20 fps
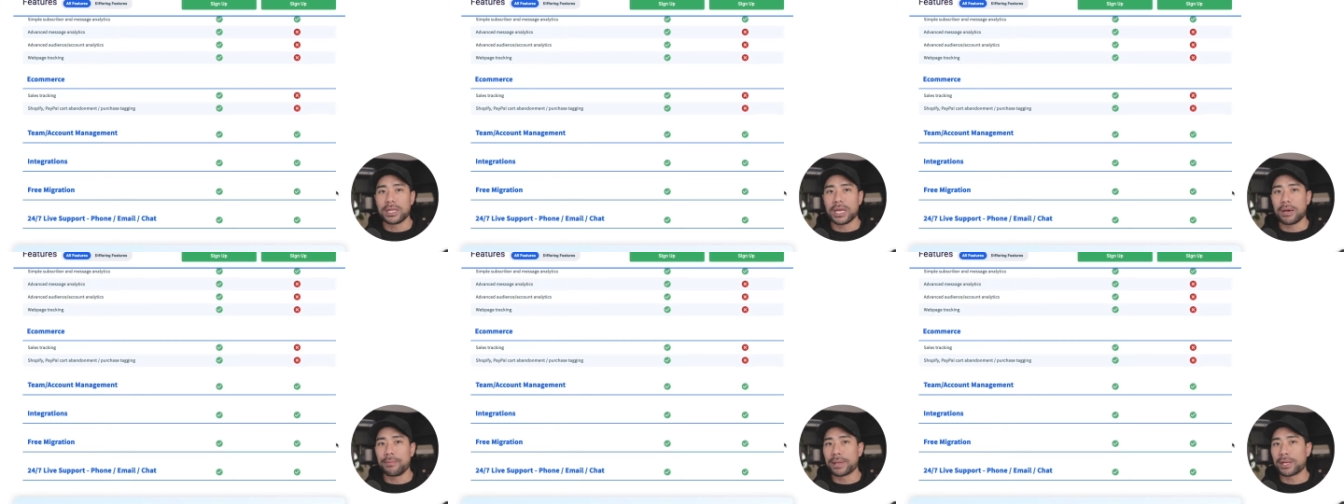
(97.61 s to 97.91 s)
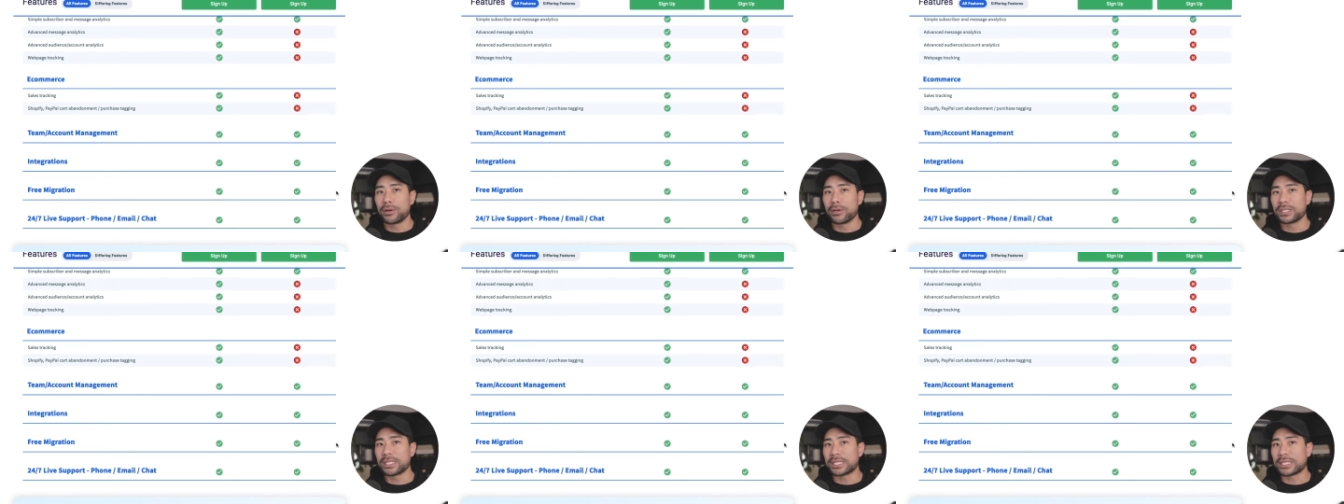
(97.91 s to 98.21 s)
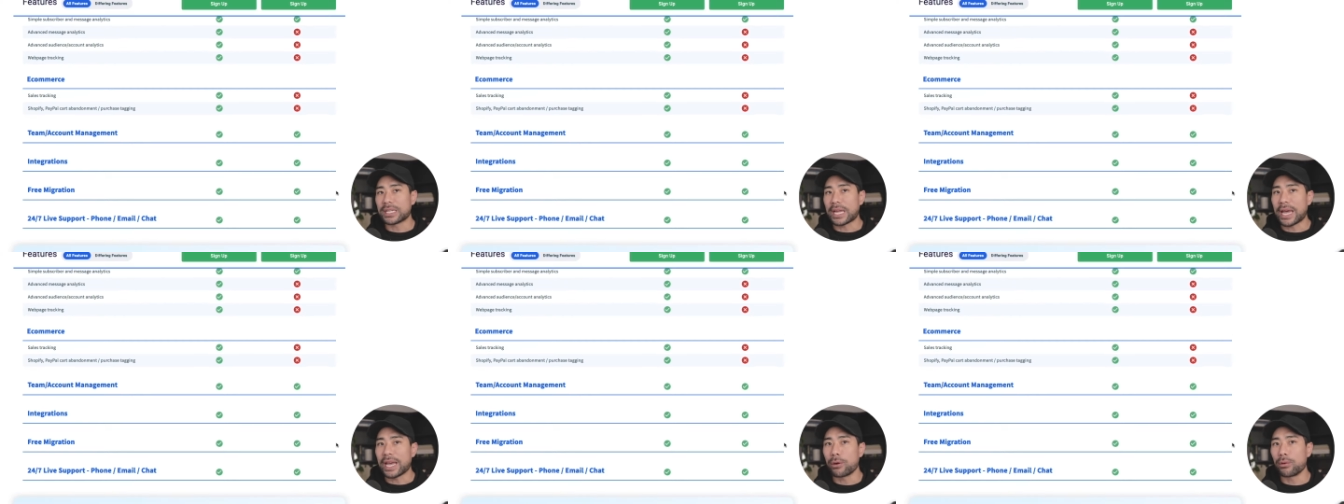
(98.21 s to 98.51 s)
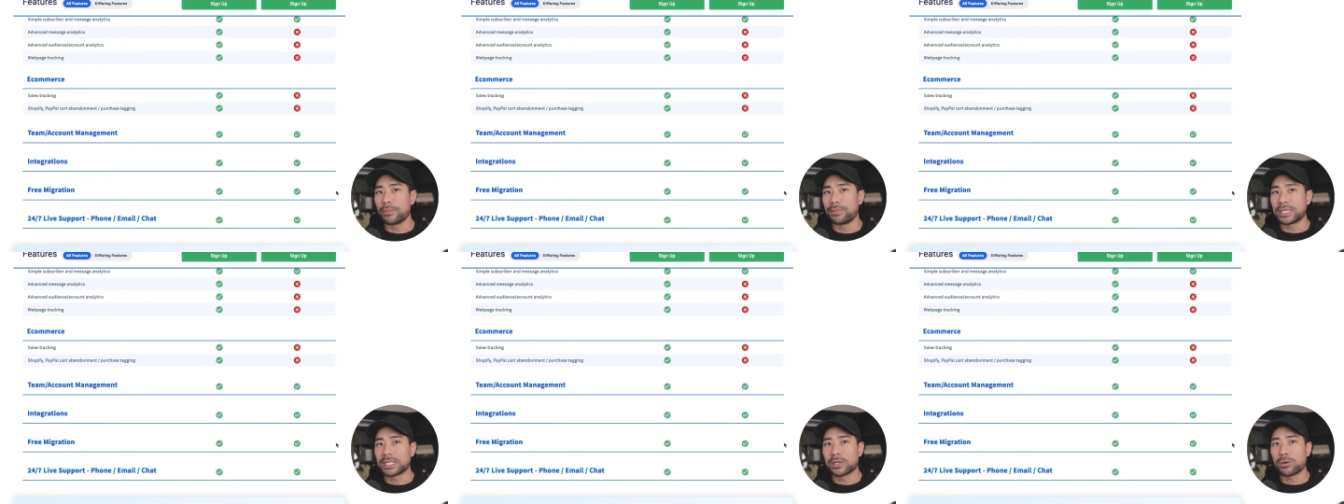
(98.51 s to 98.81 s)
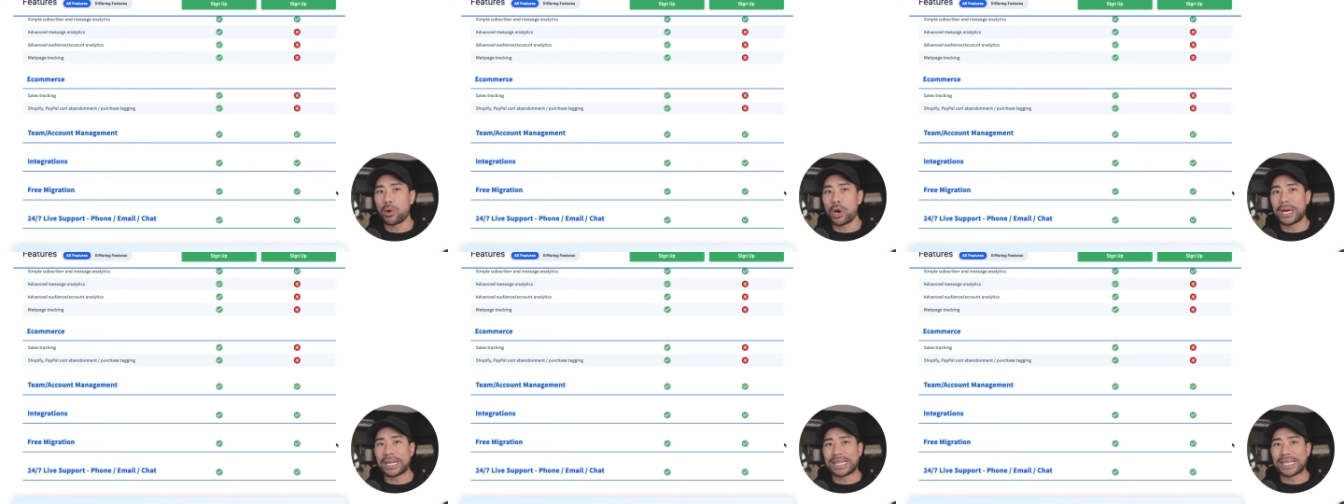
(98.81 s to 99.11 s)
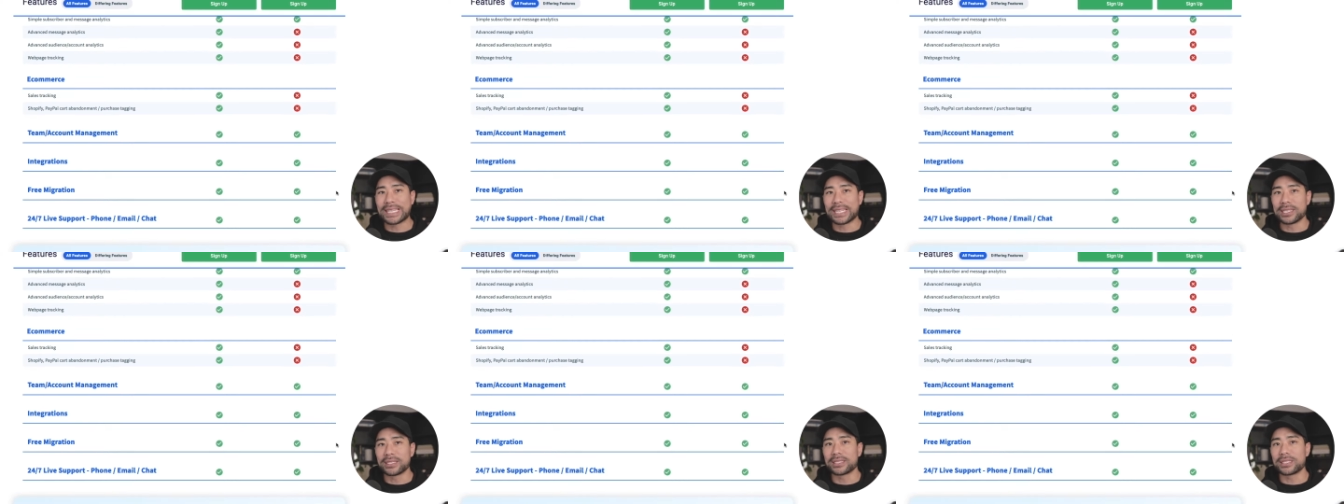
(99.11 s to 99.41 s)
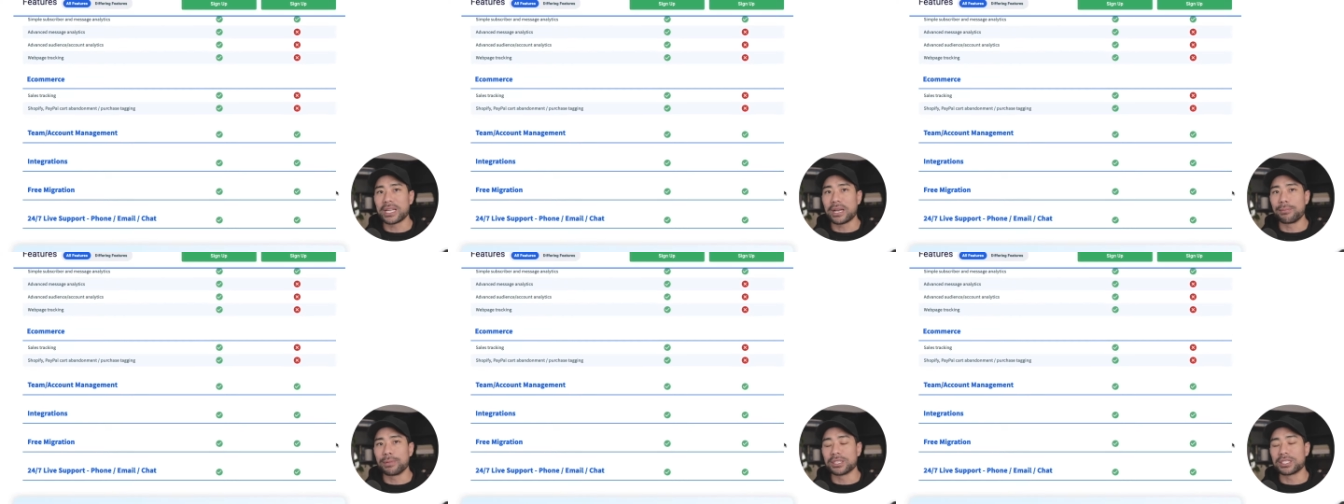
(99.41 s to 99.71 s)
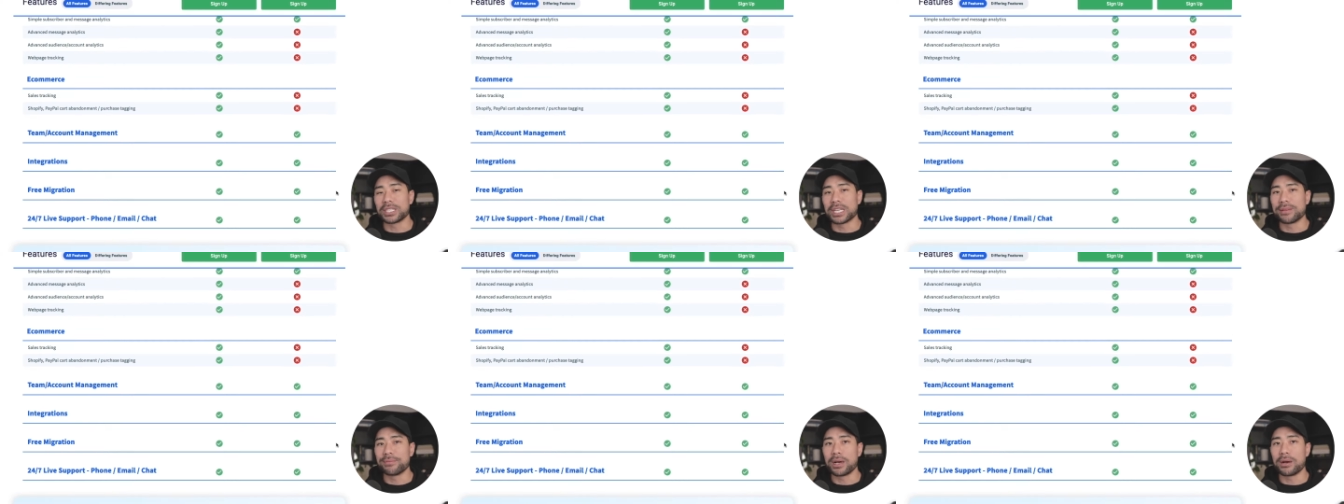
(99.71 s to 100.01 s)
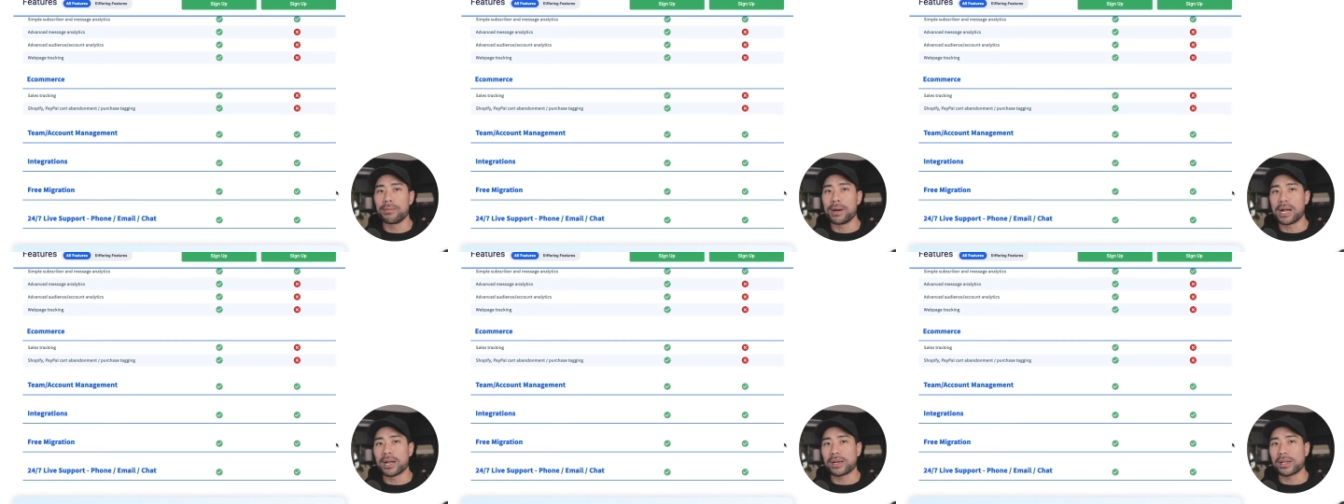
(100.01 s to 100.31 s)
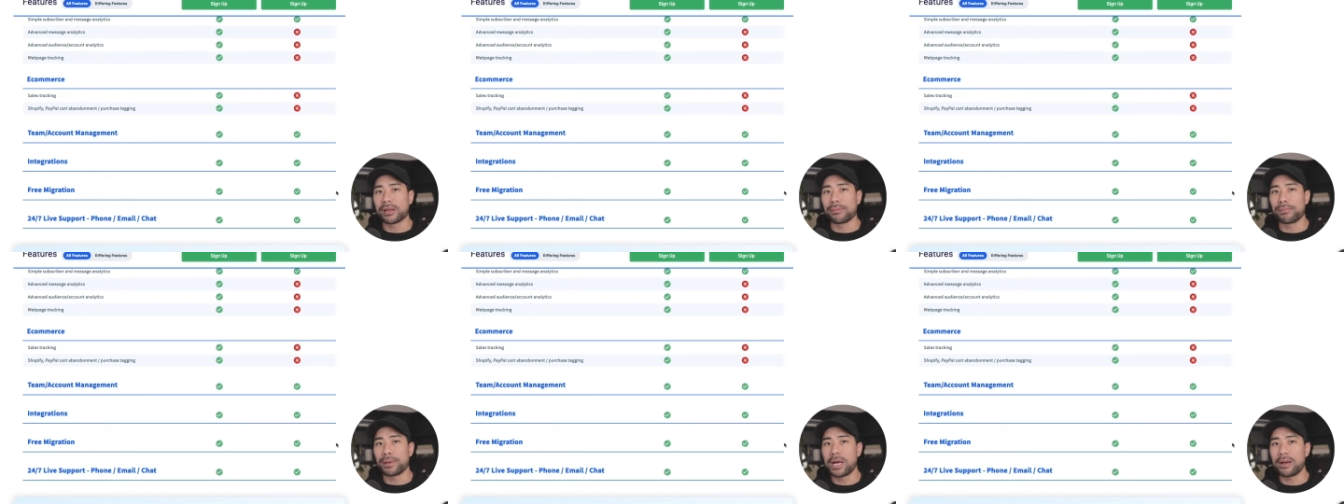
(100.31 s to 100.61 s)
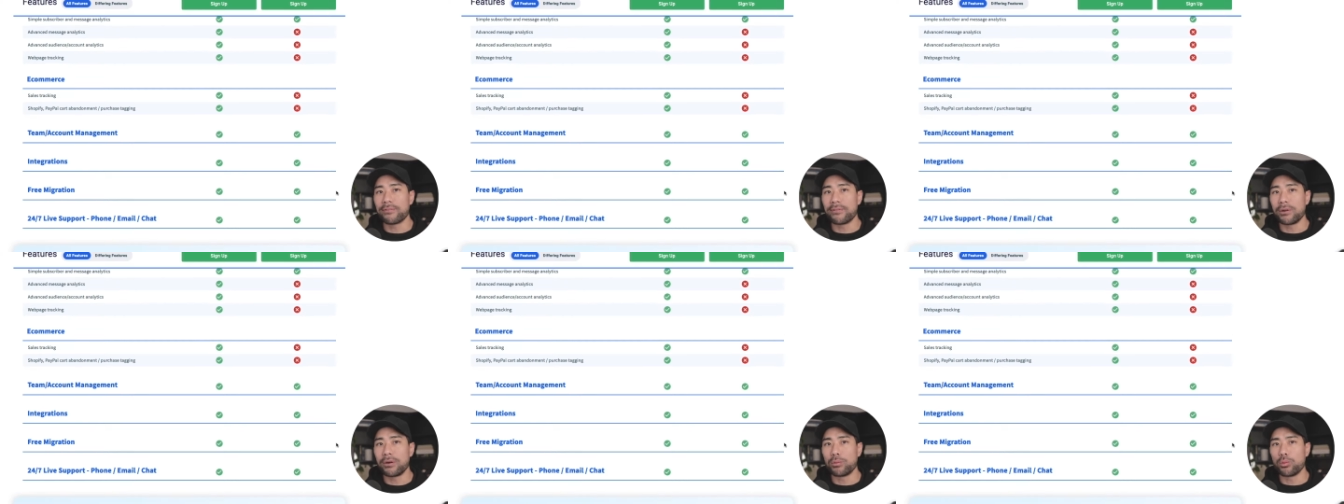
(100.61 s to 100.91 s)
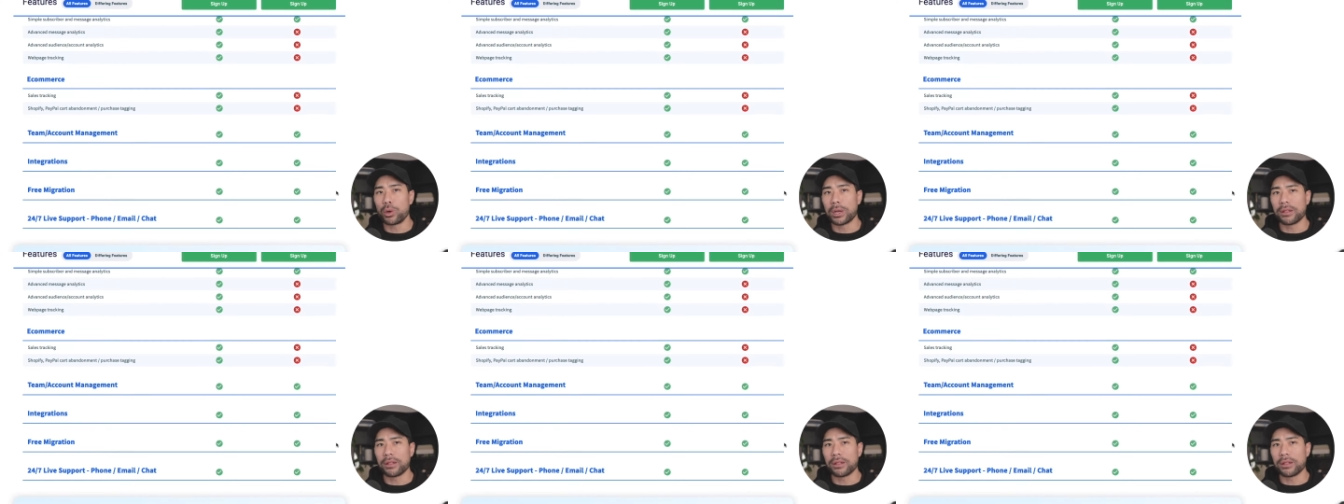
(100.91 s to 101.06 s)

Now, because Aweber is quite an established email marketing platform,